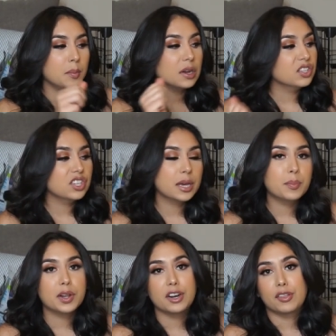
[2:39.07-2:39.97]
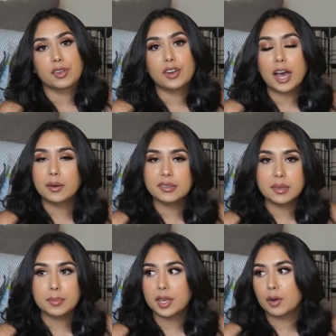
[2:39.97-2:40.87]
brushing him, put it on the ground or
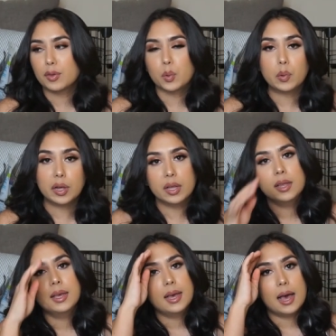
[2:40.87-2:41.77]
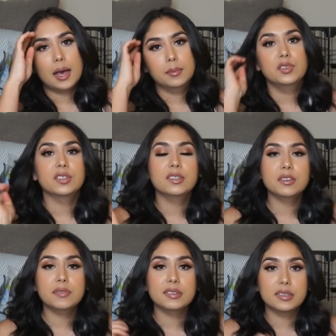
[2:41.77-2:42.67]
something or on the wall, um, just
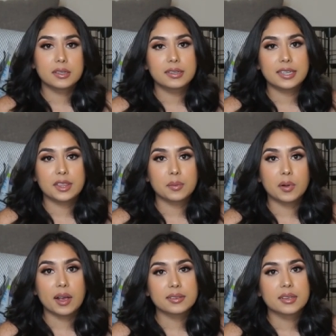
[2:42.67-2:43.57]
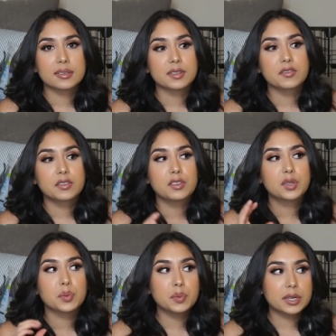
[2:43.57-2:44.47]
to facilitate the process and
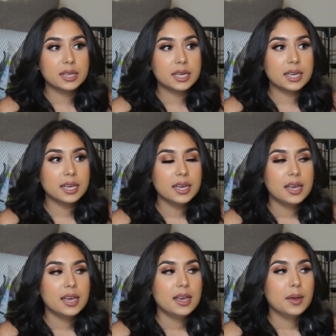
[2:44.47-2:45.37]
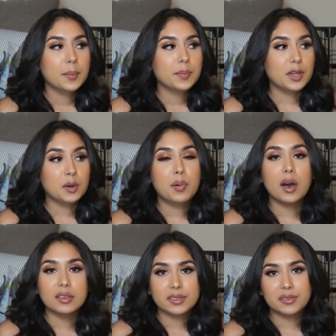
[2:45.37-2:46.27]
to really, you know,
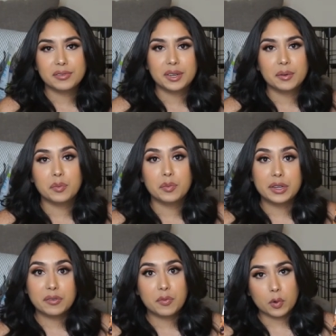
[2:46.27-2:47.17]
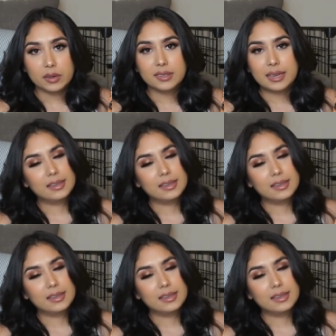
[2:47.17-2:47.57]
positively reinforce that